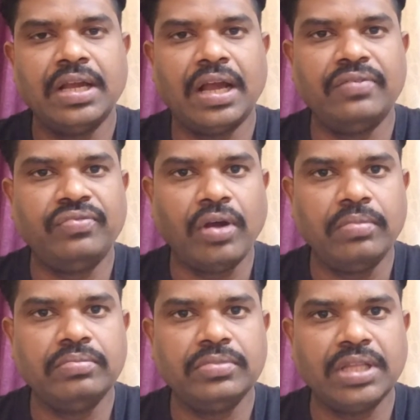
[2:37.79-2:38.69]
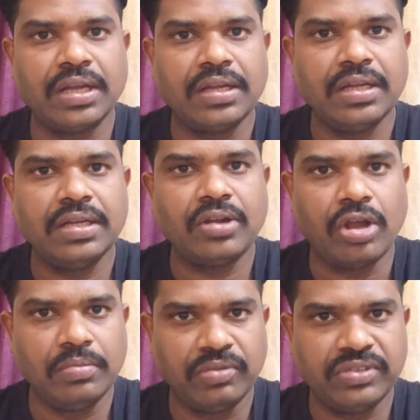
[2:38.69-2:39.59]
and form the
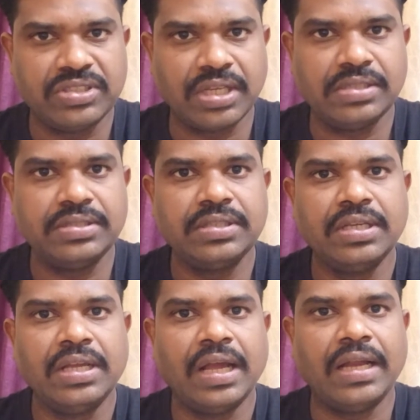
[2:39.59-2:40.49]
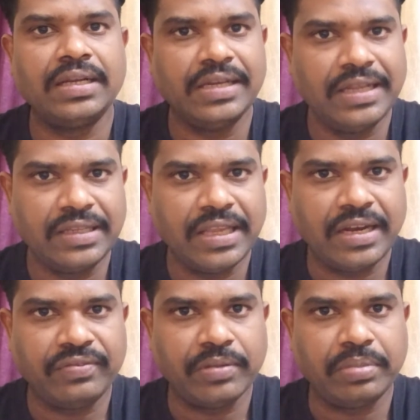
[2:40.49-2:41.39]
column of the cells and clear the area
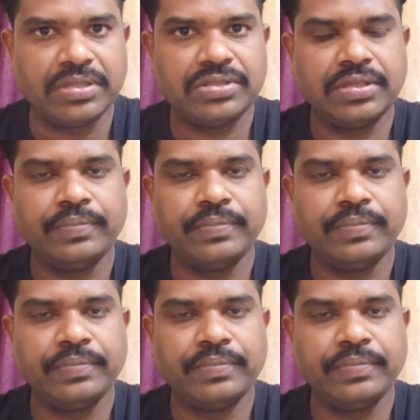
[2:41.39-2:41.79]
of debris.